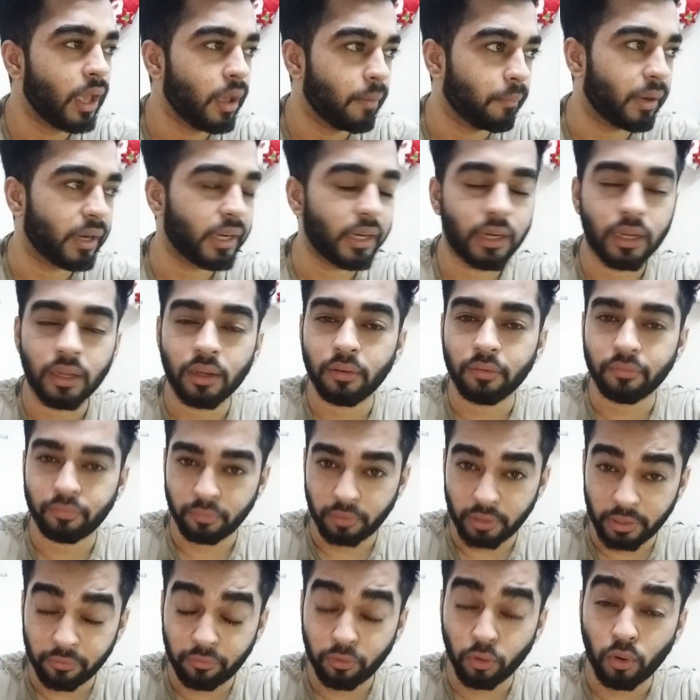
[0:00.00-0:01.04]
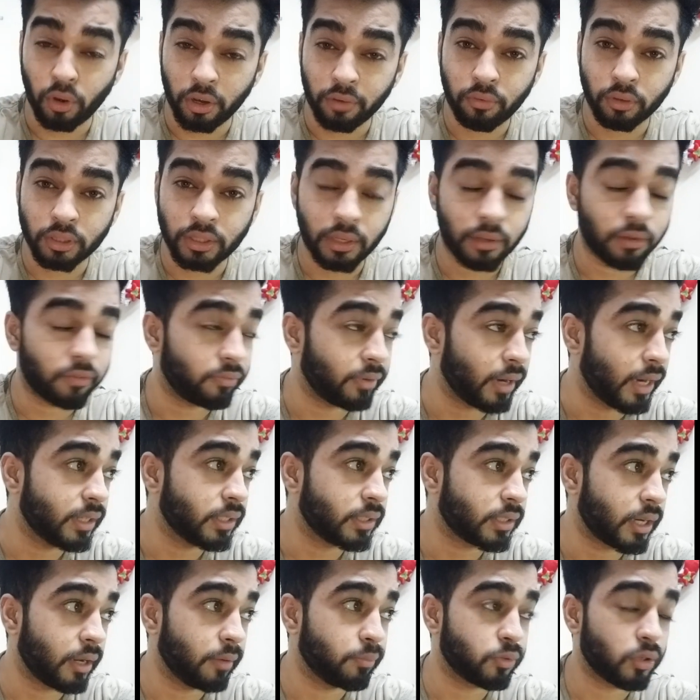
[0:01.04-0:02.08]
But if you're going for the
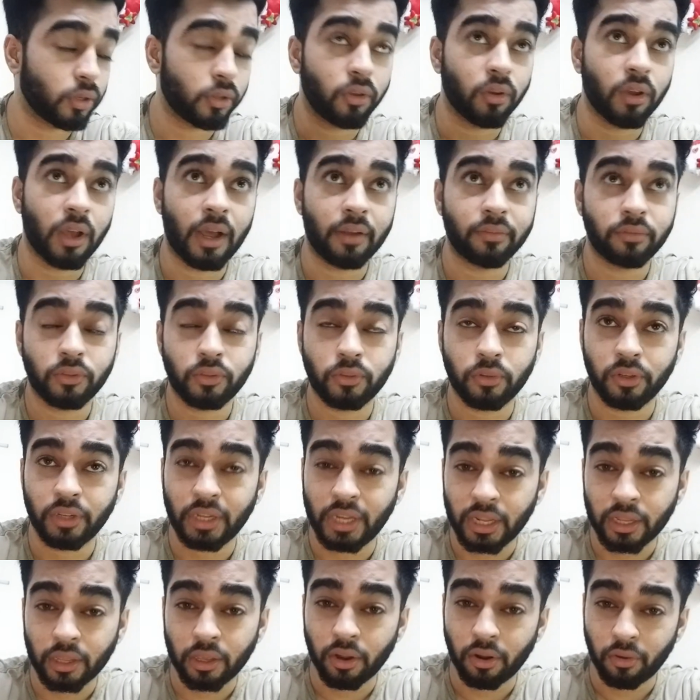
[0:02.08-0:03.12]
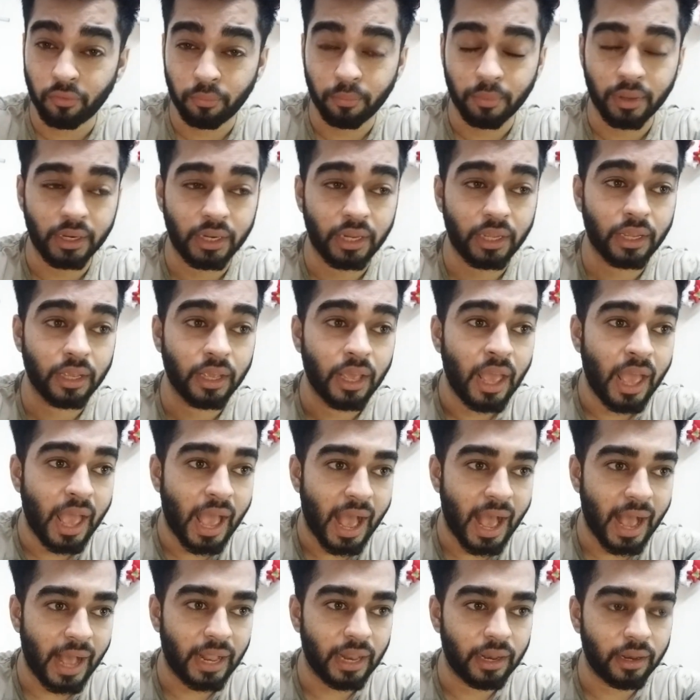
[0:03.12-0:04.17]
friends trip, so you have to take care of money,
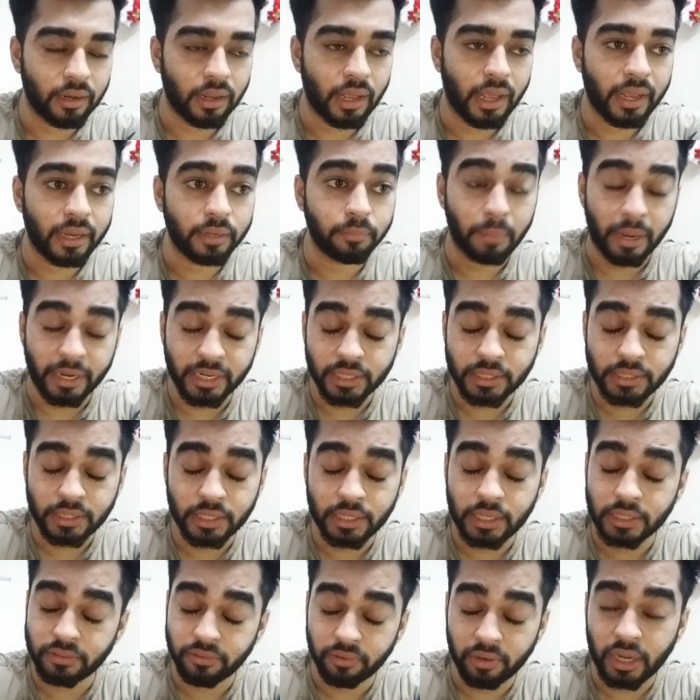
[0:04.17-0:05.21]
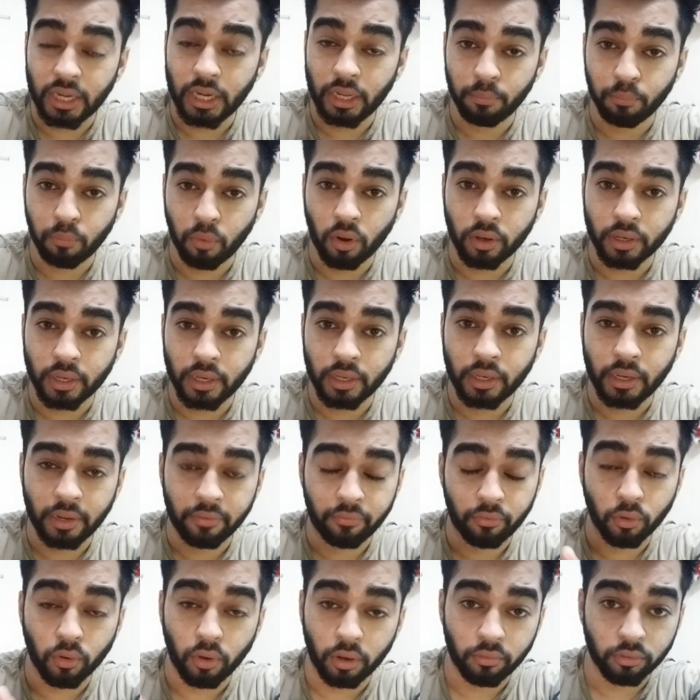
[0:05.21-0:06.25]
health and medicine is really important
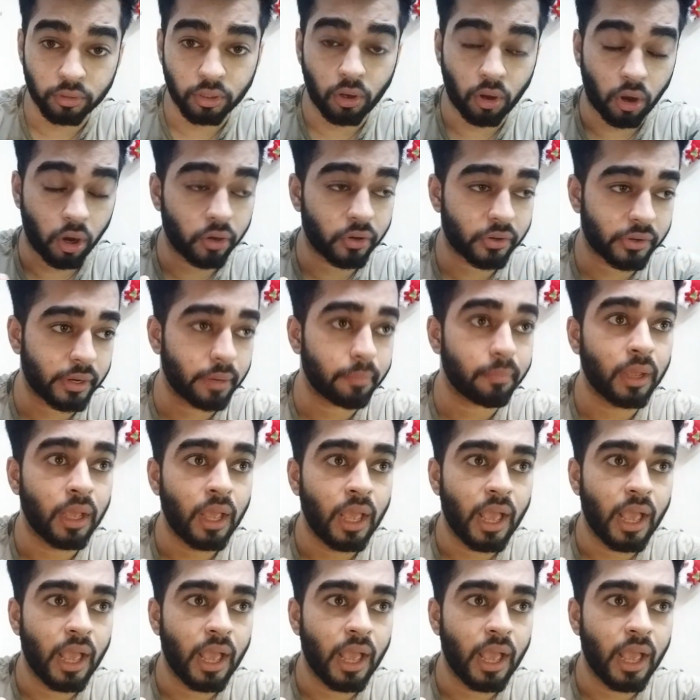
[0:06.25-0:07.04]
if you're going for the long trip.